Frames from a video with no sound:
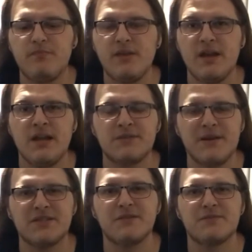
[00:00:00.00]
And it's
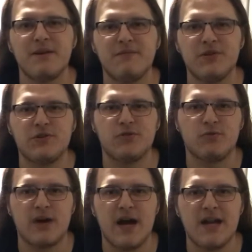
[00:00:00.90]
basically just meant for you to
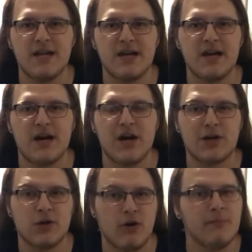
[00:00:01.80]
grind a
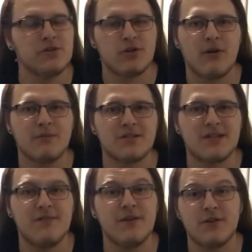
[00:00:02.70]
garbage armor
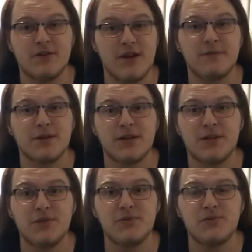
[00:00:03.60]
set that you're never going to
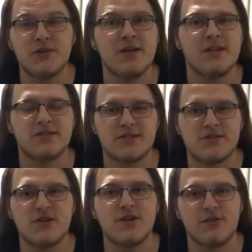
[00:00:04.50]
use. It's going to
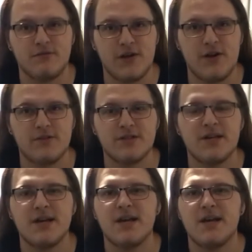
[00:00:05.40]
sit in your vault.
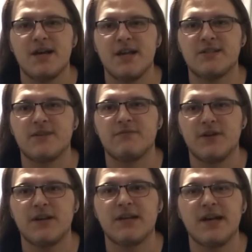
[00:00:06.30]
It is a
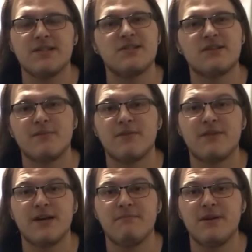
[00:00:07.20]
very lazy summer
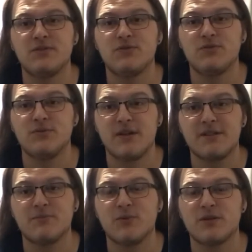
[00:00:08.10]
event meant to do
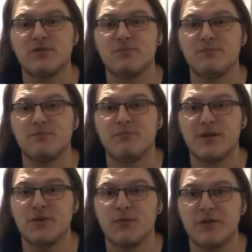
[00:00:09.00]
nothing more than to
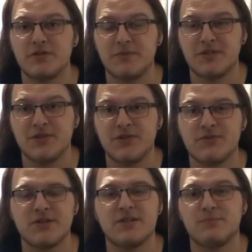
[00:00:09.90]
make you waste your
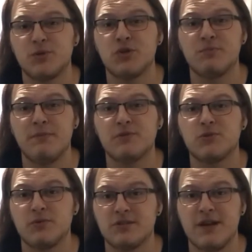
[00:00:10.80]
materials and to push people
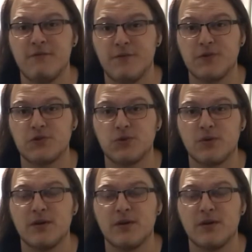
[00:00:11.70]
towards the Eververse store.